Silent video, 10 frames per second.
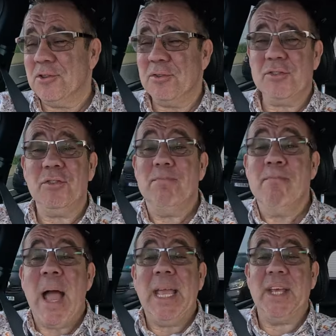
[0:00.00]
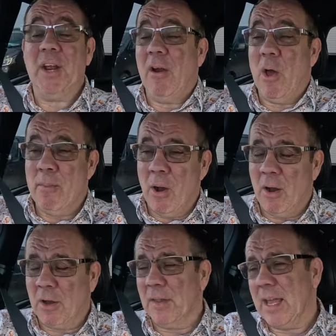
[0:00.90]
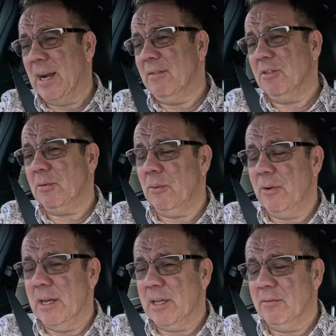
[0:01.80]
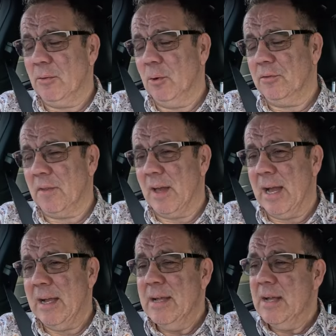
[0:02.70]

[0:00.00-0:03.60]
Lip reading: Just making our own mark on the caravan, so we're really looking forward to that.